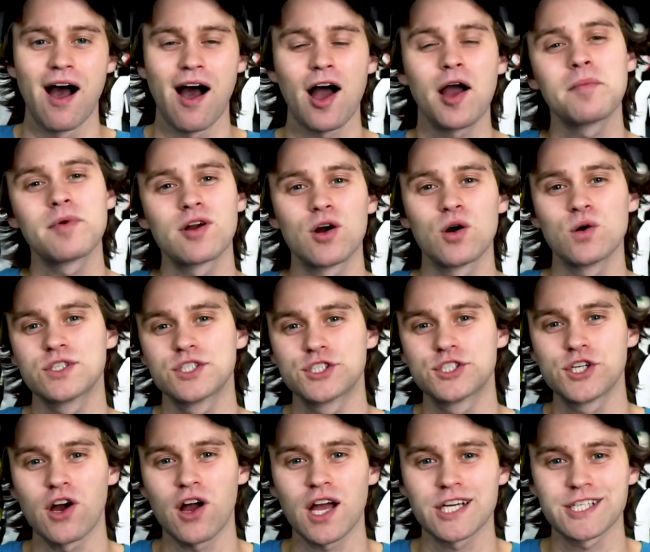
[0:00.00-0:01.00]
I'm your host,
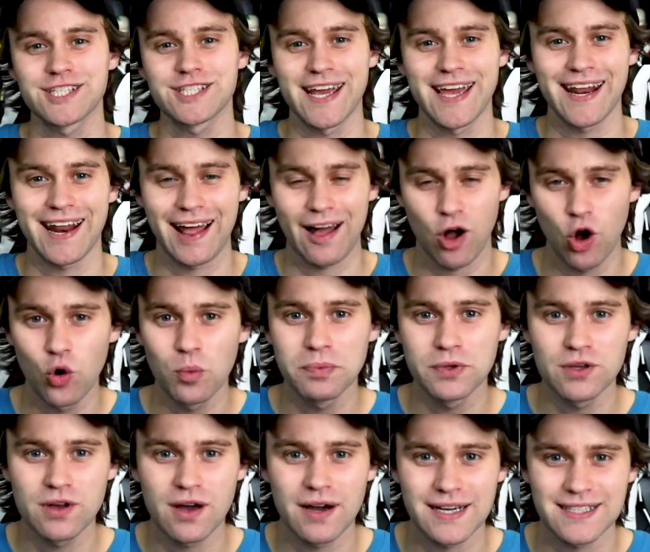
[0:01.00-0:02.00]
Josh, and I hope
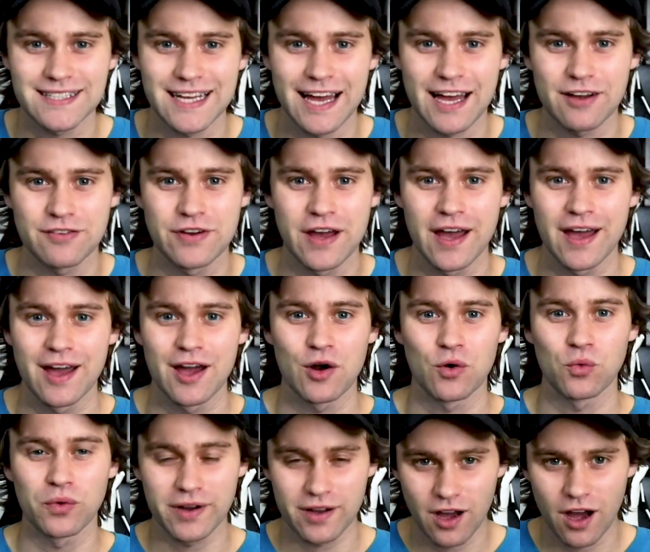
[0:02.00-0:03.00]
you guys have
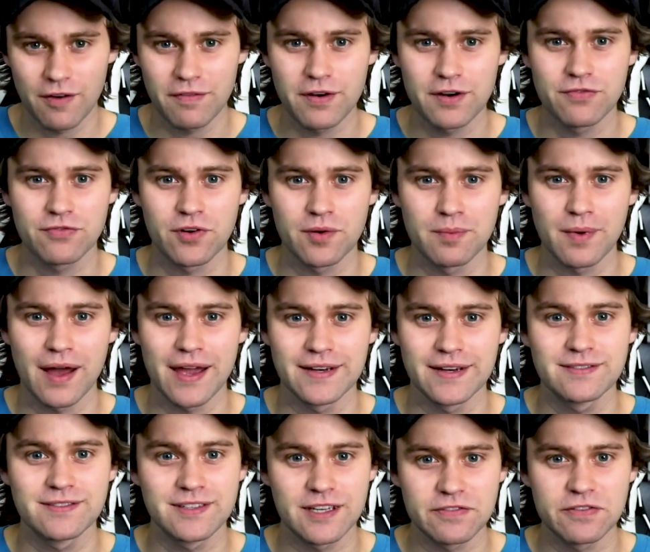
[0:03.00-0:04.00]
recovered from
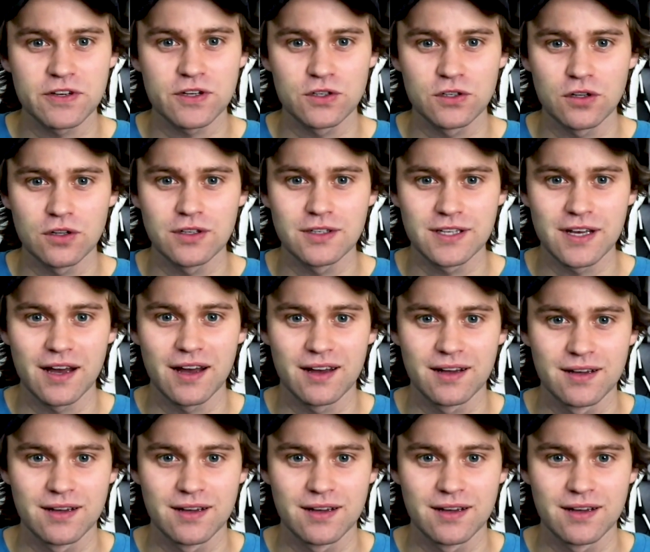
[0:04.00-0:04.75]
a difficult